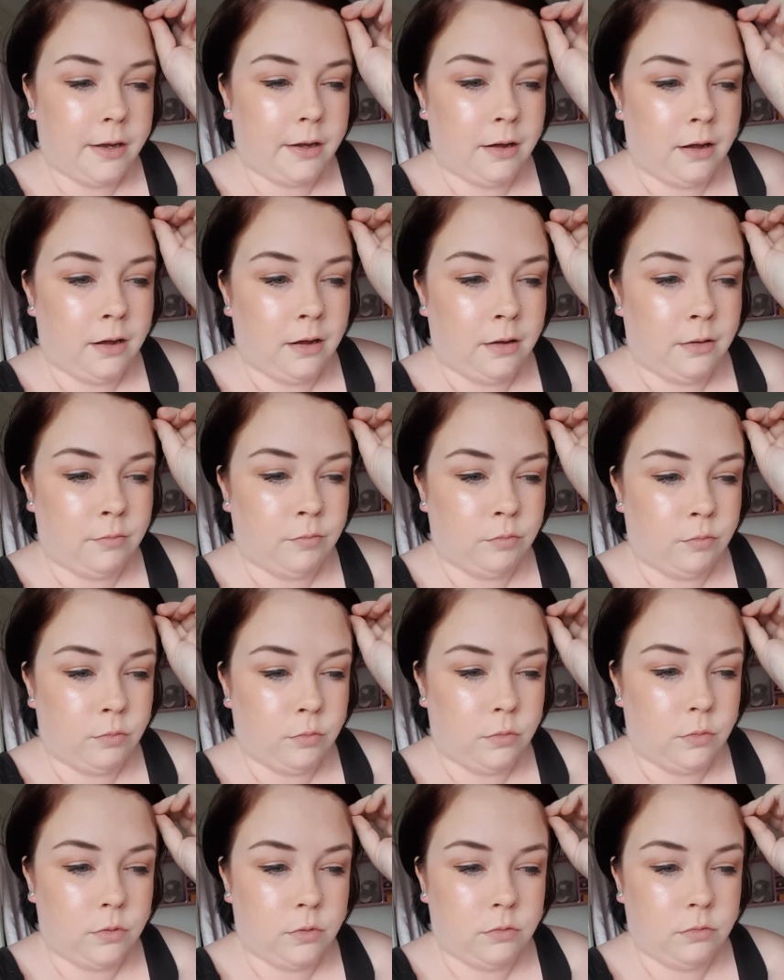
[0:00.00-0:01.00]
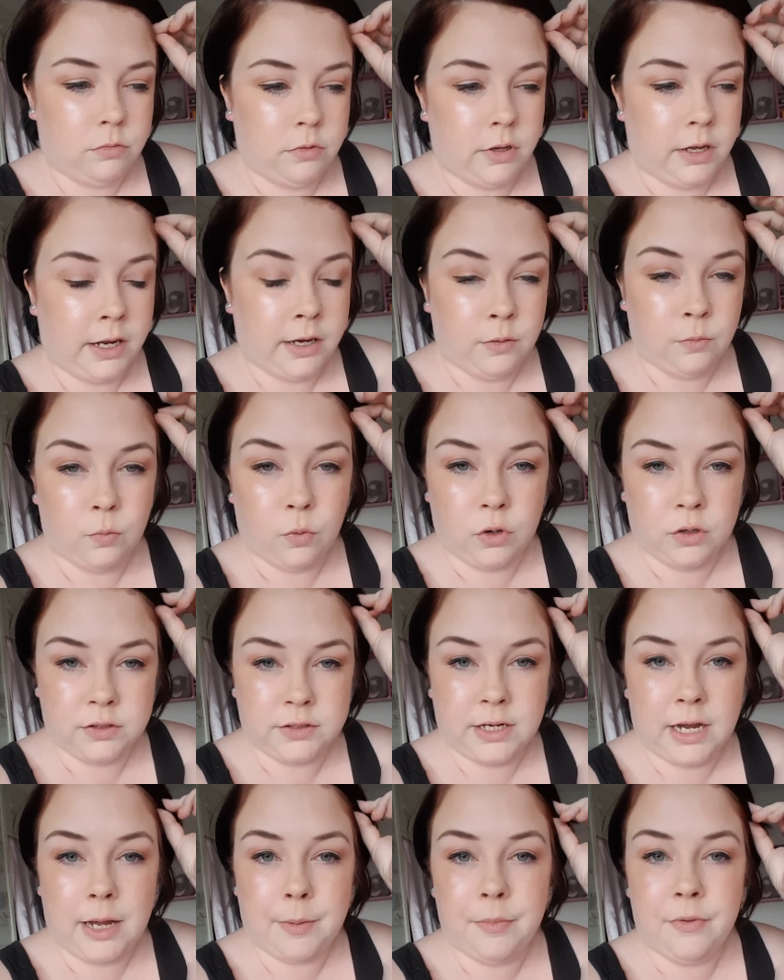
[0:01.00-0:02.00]
um, in one
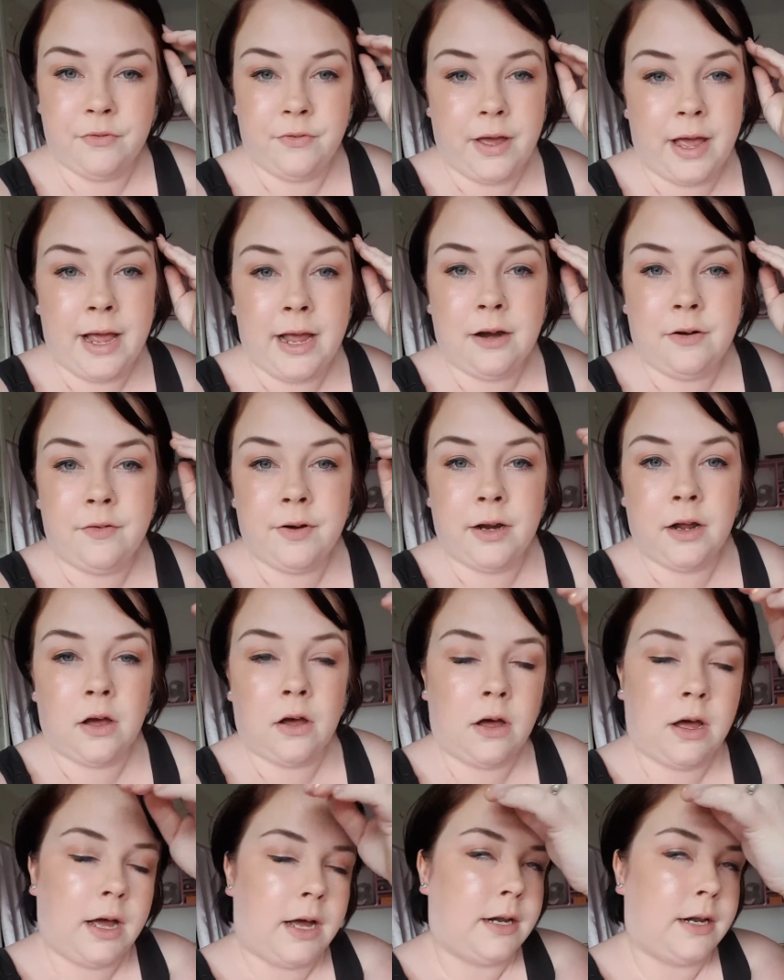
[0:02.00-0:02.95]
type of area,